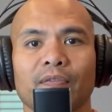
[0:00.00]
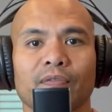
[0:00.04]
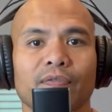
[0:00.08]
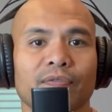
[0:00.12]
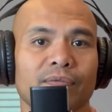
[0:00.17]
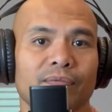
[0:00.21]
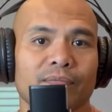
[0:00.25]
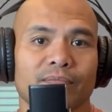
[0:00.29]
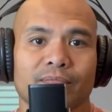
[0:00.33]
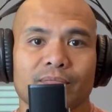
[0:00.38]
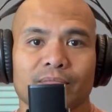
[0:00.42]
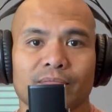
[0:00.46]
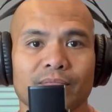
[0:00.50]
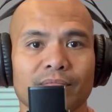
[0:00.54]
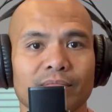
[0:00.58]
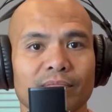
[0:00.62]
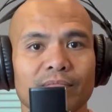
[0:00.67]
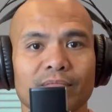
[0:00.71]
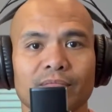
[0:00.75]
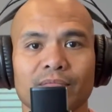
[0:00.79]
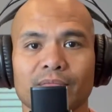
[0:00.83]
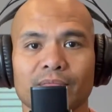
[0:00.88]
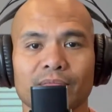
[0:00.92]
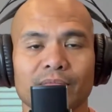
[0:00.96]
of
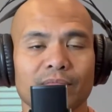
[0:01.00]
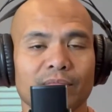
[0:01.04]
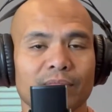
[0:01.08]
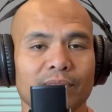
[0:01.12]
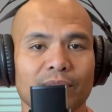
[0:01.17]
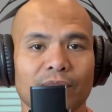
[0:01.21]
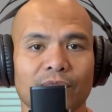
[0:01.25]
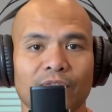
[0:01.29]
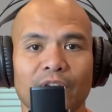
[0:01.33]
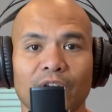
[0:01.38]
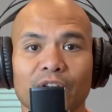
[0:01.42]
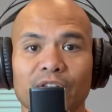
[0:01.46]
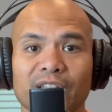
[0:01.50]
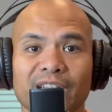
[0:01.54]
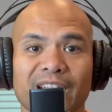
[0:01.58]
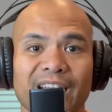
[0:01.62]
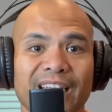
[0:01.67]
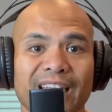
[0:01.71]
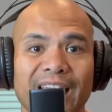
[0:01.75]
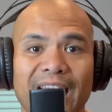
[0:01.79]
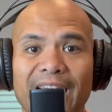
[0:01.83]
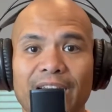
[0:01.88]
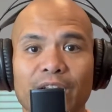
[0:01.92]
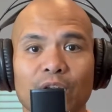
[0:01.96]
fell into
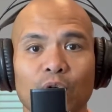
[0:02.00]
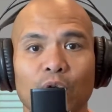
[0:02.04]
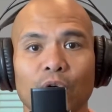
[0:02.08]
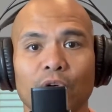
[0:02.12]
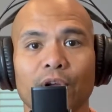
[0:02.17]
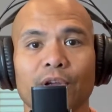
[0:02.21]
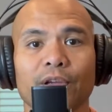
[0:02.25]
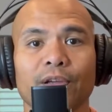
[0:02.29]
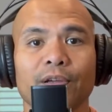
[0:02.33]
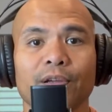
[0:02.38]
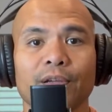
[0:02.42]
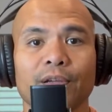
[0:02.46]
that category.